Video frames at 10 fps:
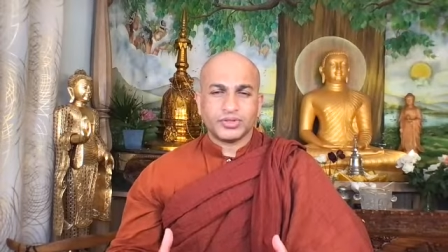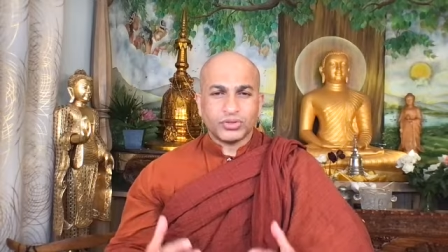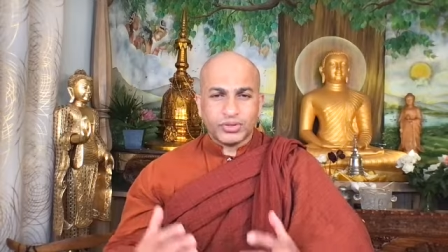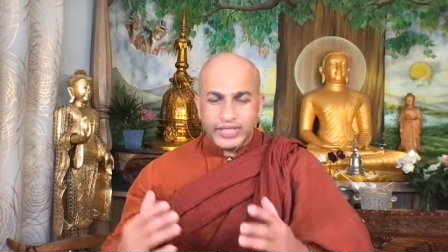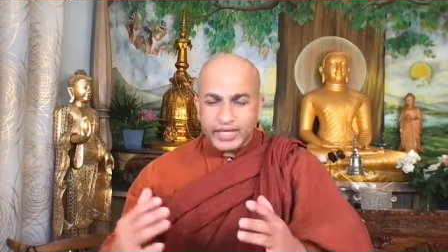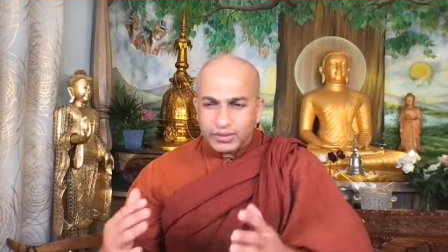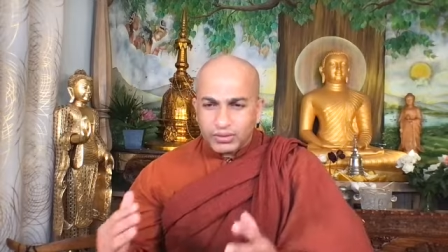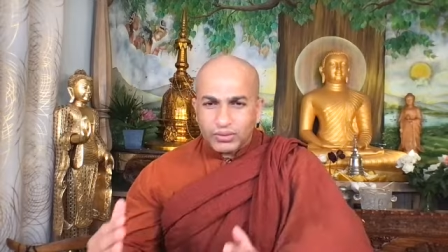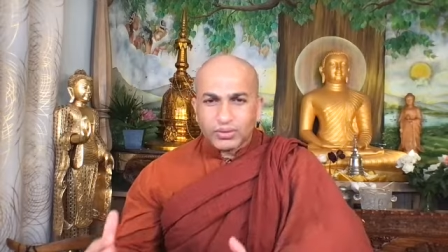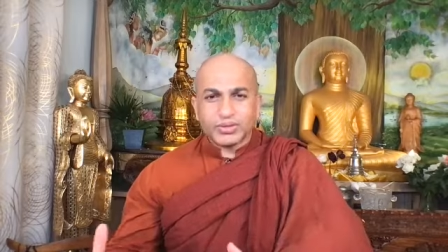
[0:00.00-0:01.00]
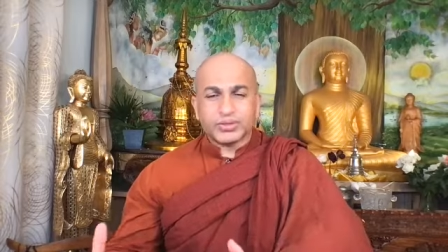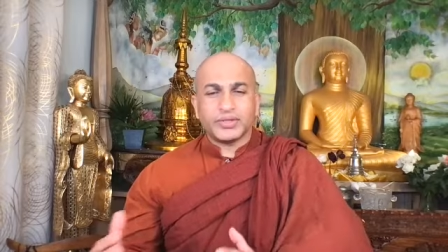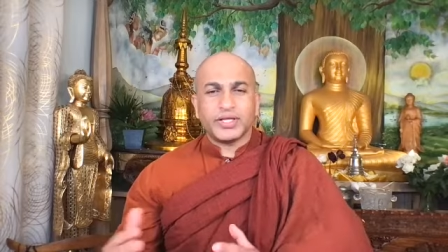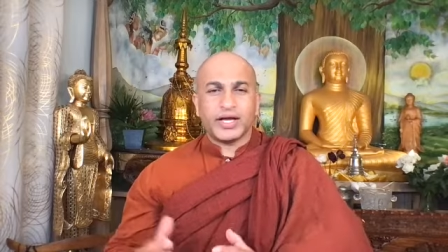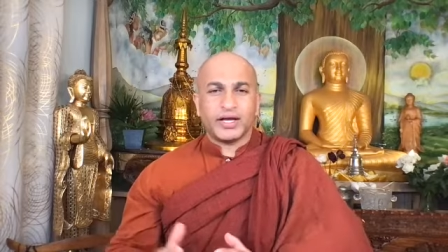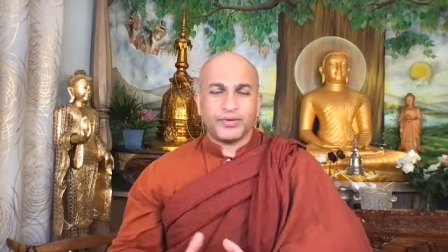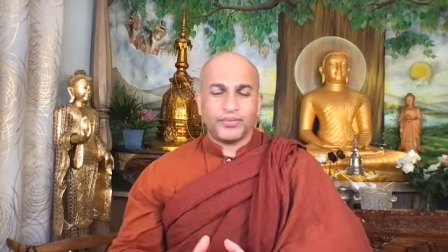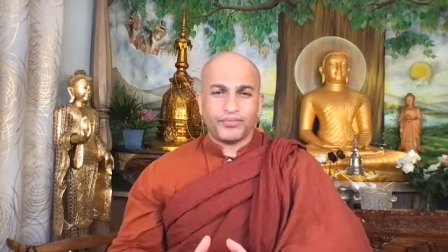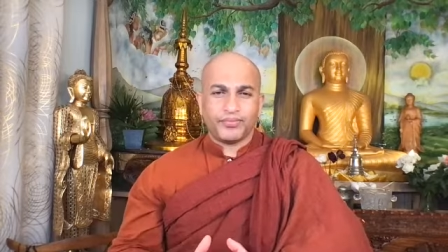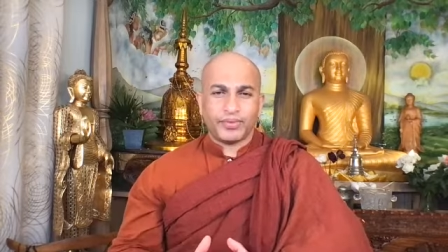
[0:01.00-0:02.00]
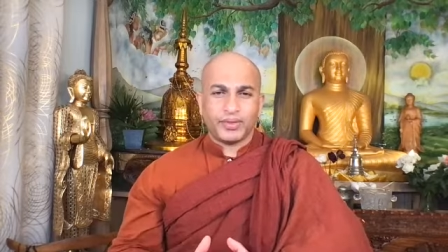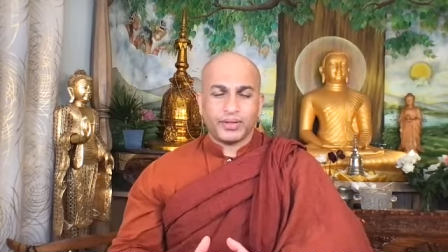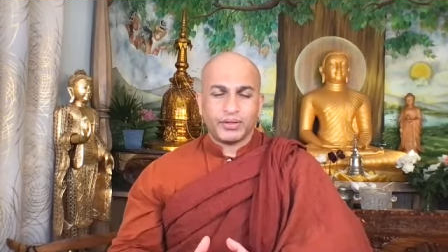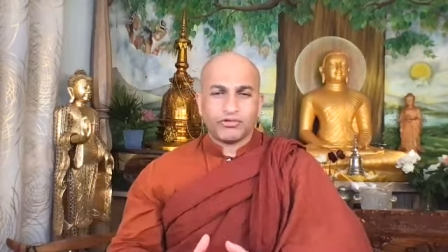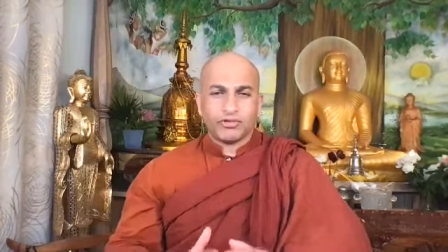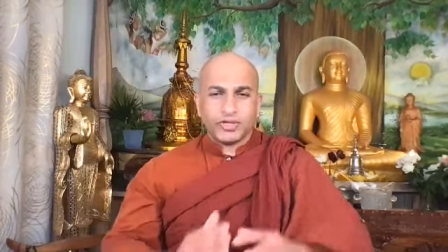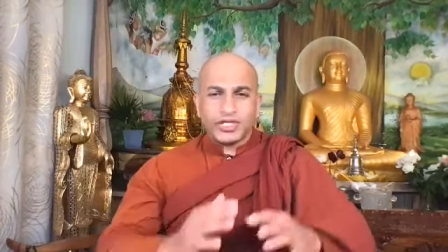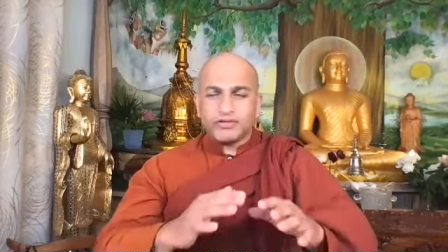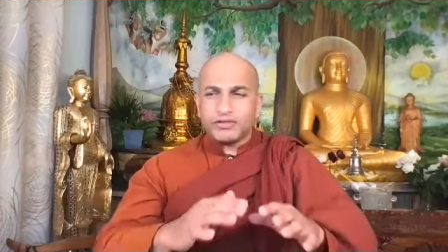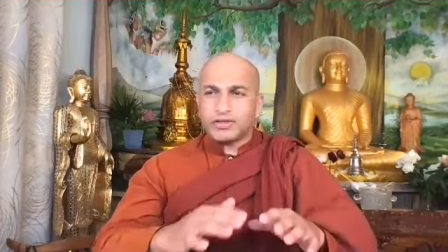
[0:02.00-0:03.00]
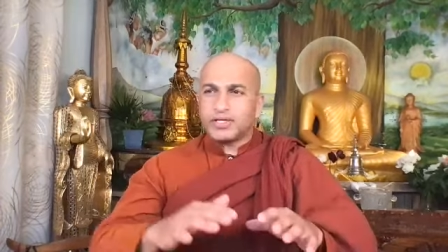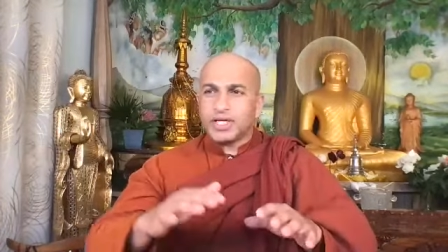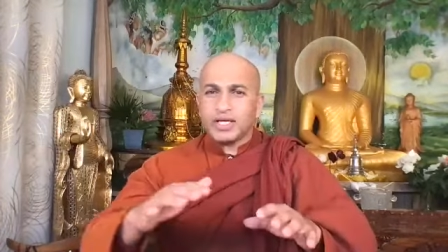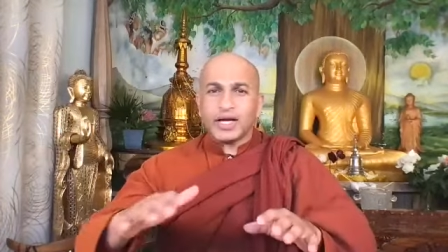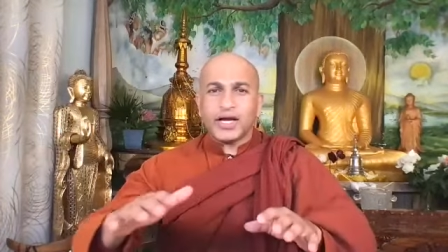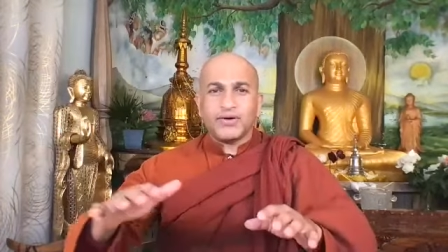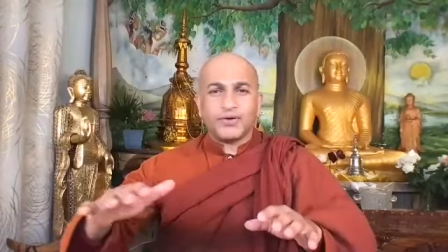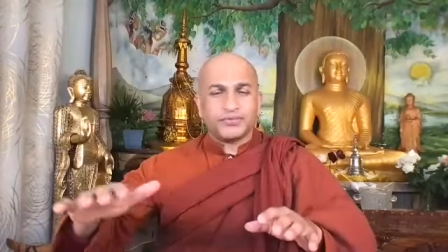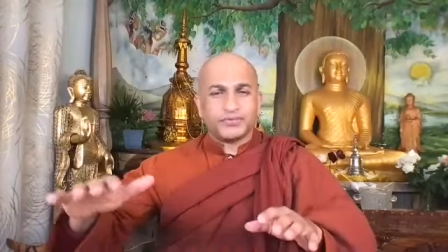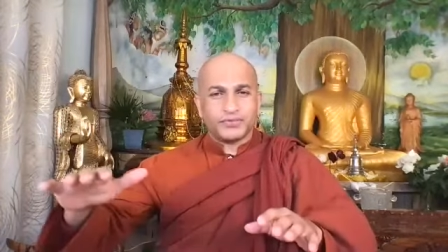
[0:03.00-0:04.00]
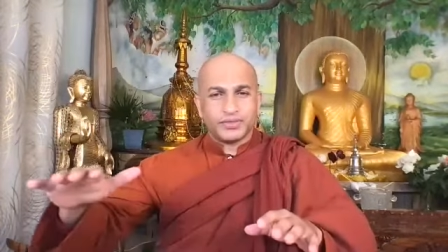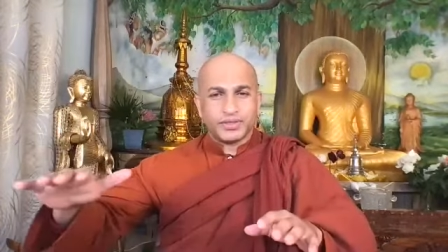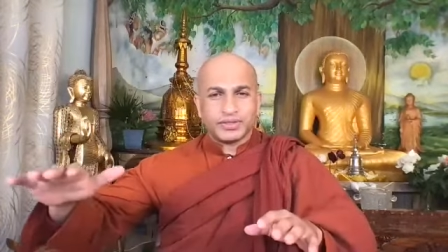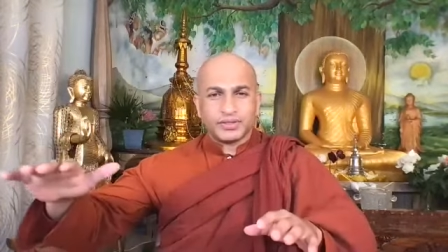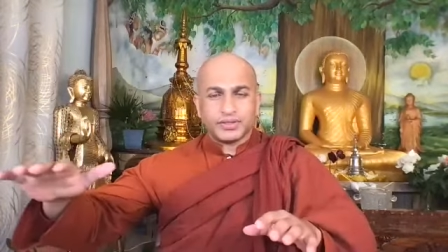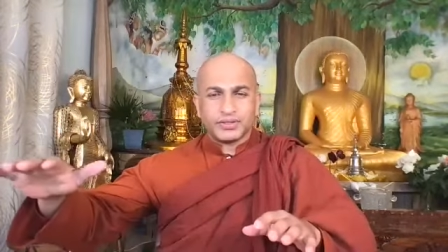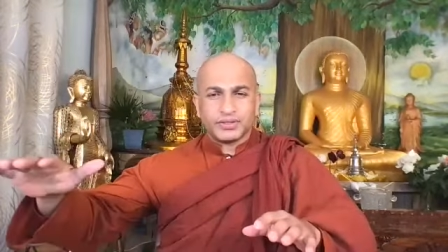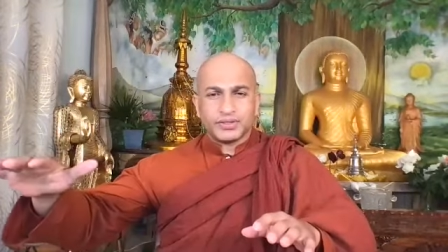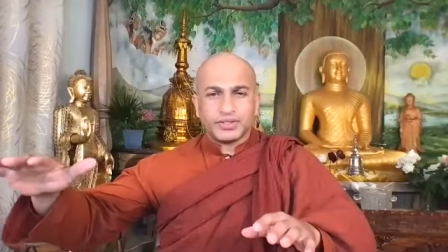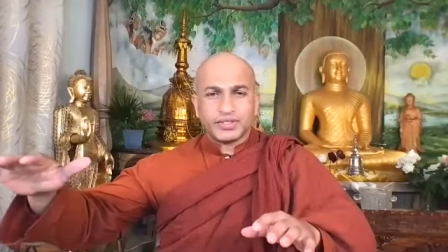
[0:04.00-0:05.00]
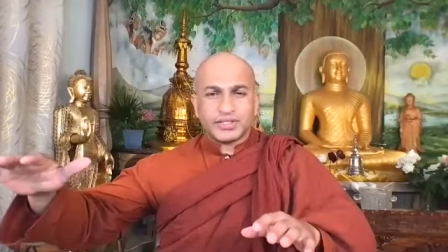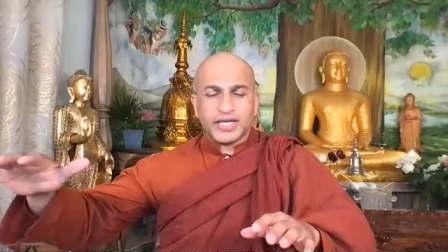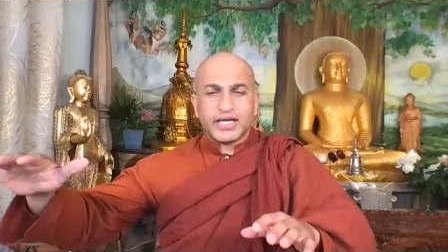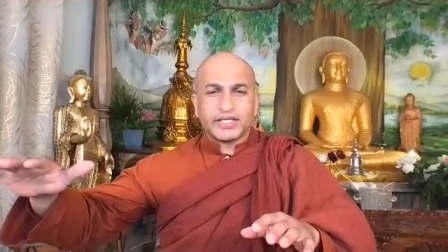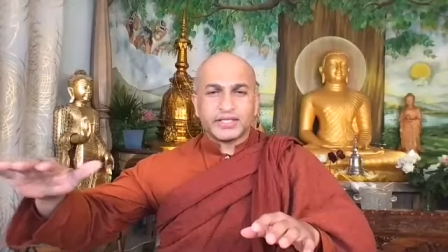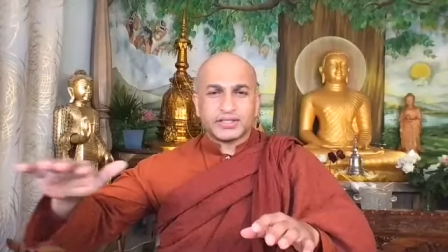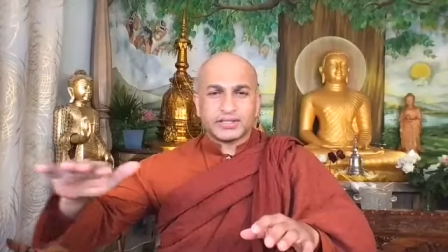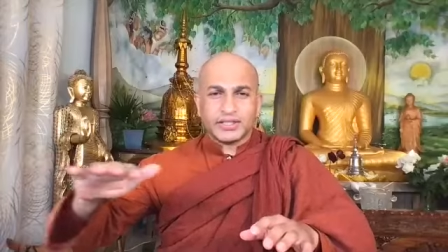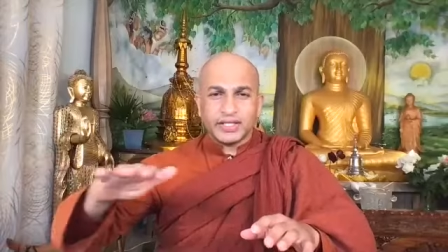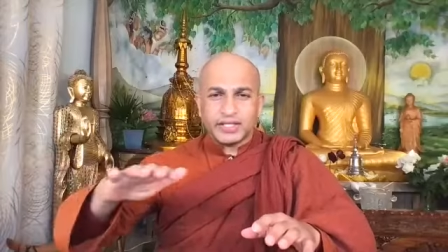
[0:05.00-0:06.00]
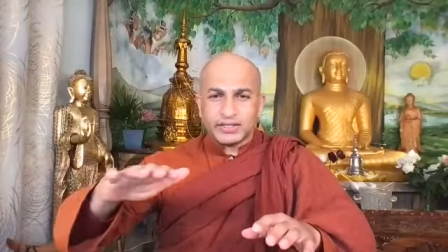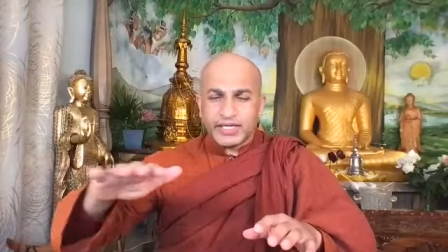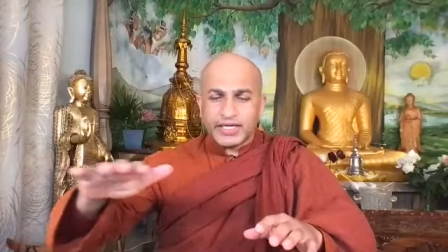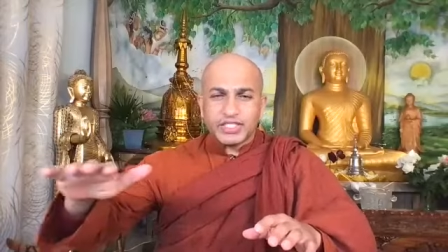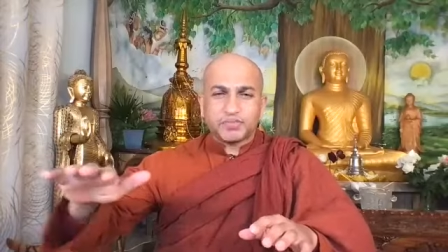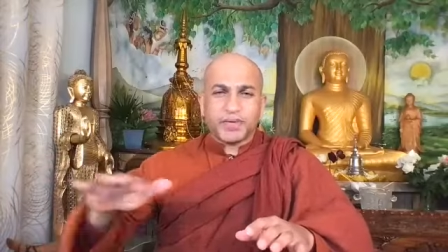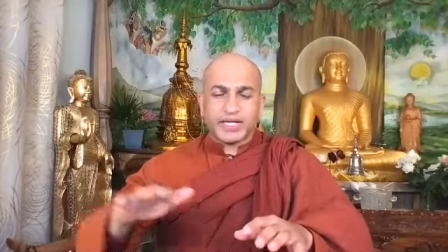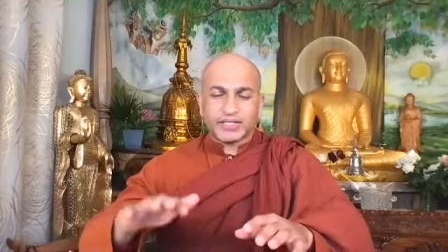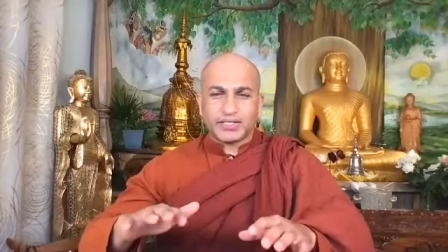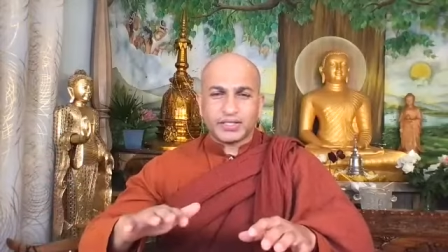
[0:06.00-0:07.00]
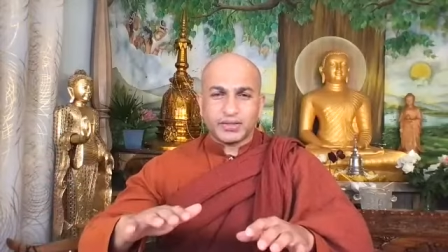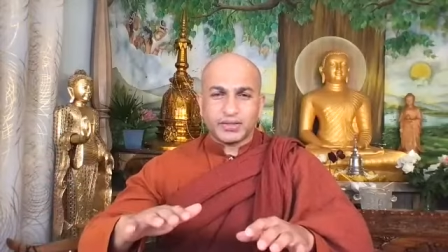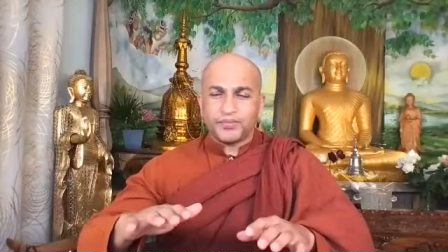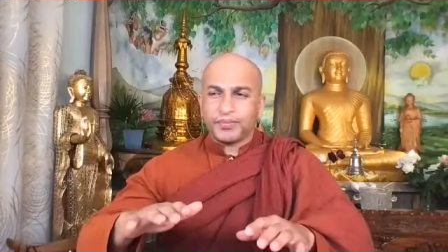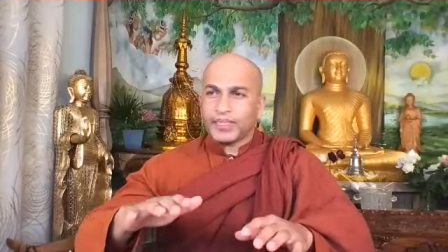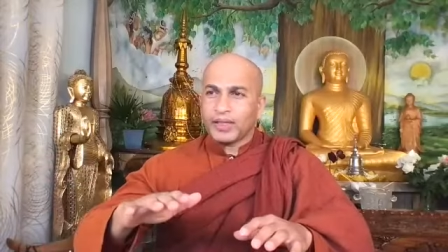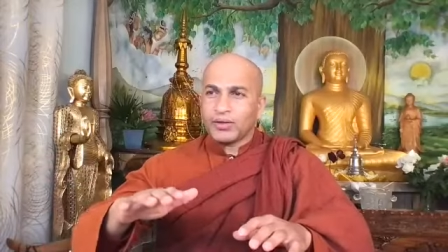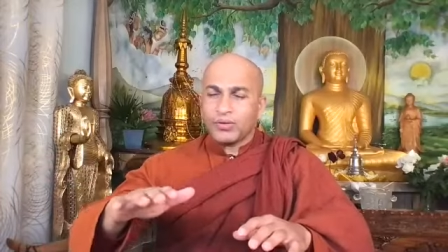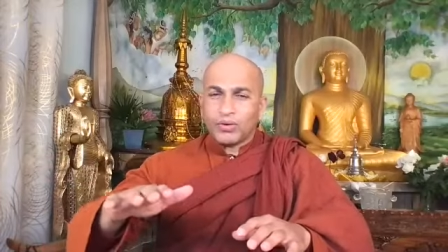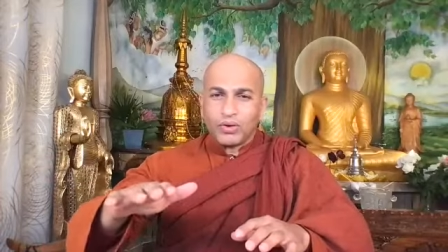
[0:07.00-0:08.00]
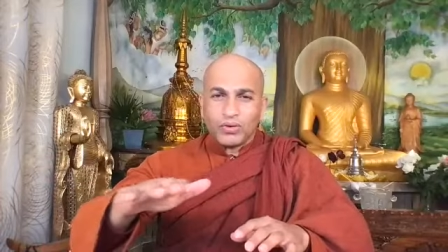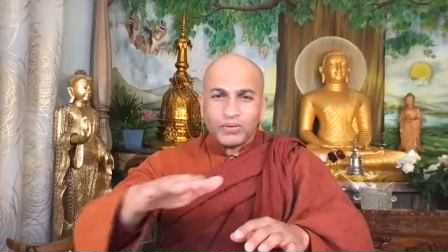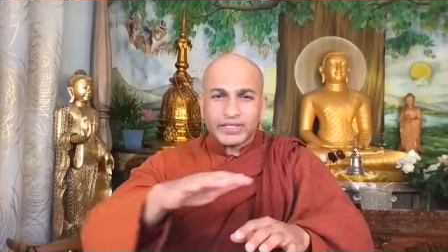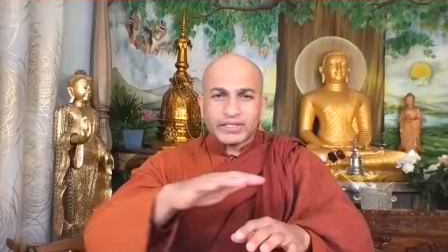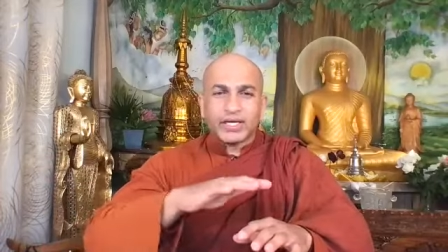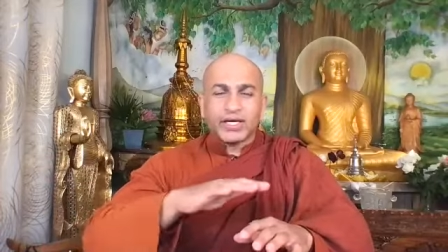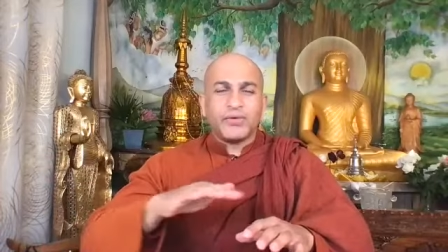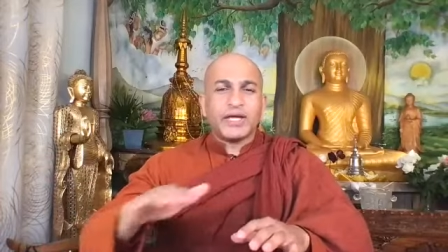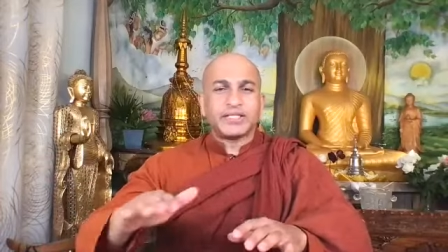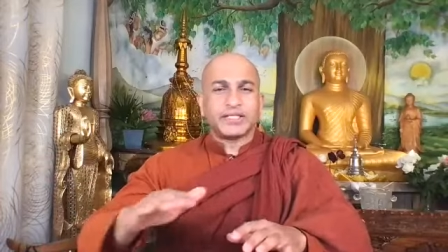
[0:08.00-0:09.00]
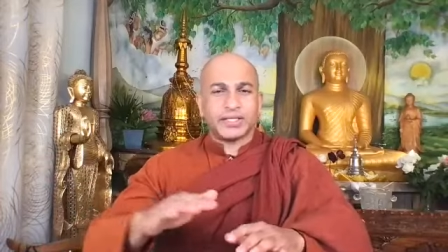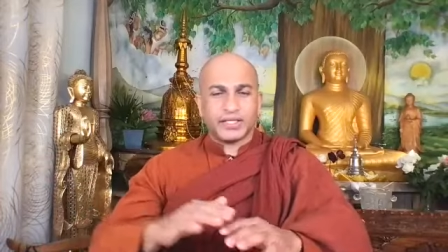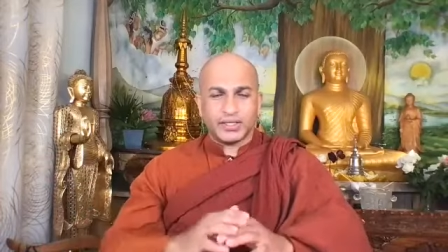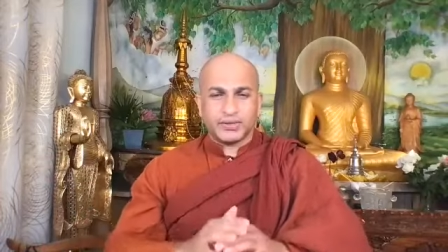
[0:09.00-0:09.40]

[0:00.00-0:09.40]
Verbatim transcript: So that also there. So these three kind of stages in satisfaction, always conventional.